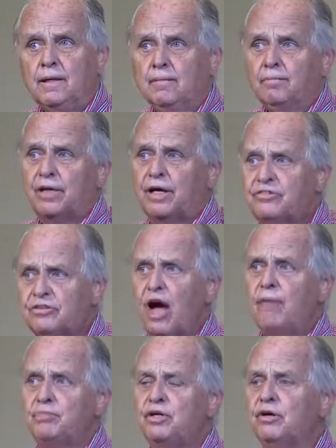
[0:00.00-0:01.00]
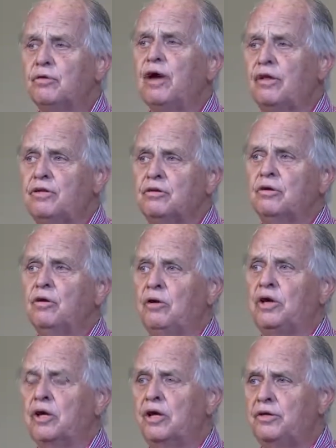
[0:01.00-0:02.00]
But I stopped here rather than
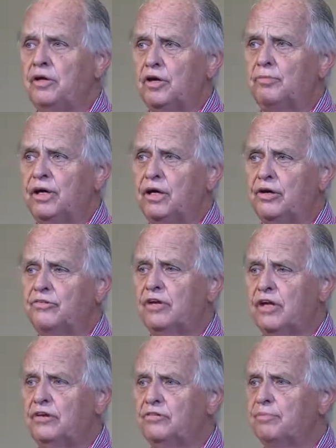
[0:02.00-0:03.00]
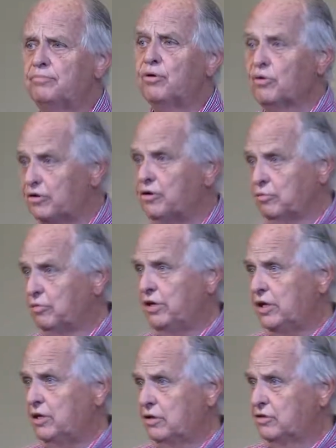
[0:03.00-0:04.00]
going on there because it is important that
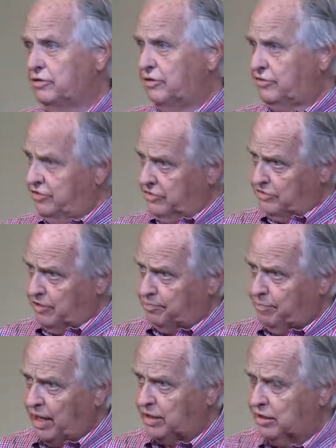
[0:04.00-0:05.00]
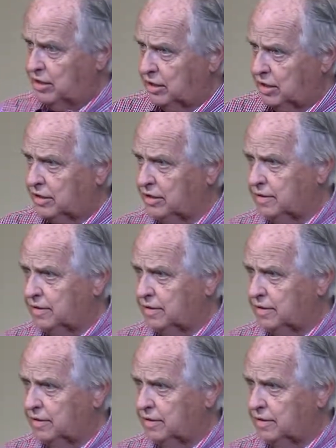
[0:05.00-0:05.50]
we just sit back and think.